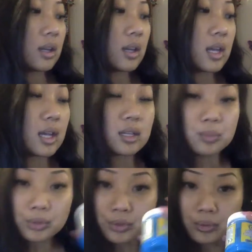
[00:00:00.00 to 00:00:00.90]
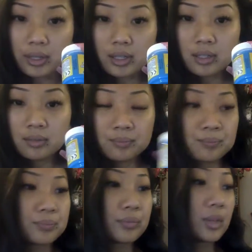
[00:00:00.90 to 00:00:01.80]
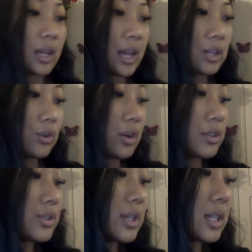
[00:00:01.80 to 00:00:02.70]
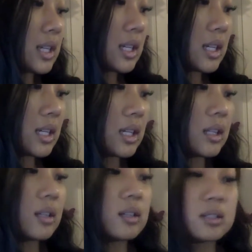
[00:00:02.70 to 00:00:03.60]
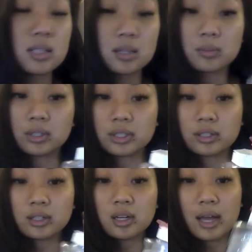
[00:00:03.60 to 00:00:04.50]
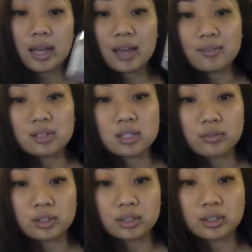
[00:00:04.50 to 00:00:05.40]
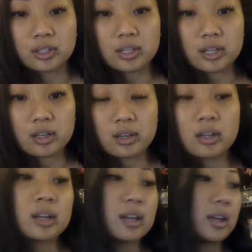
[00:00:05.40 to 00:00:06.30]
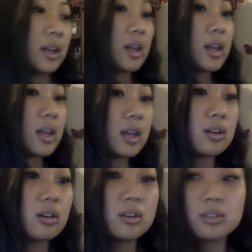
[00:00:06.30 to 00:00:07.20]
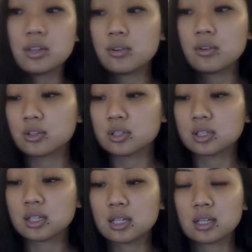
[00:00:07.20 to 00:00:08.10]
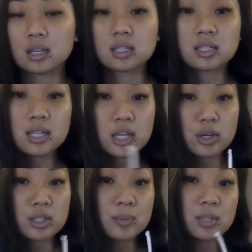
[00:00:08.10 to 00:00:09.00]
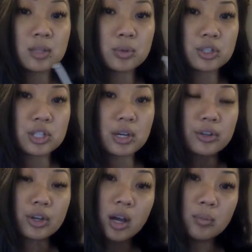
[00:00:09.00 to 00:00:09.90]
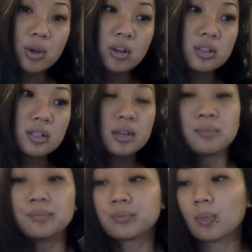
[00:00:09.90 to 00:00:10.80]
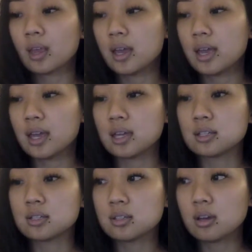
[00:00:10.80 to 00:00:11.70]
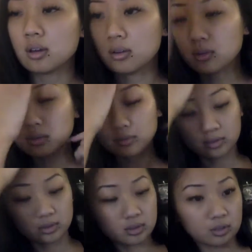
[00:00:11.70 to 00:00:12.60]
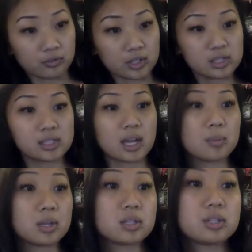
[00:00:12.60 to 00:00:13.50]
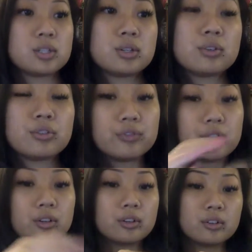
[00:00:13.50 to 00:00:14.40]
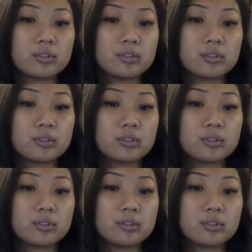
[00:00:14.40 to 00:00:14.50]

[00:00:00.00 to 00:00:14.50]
and a blue one. And you're also going to need some glitter. I have a silver glitter here. And also you're just going to need a stick or something to push down the cotton balls. And so the first step is to fill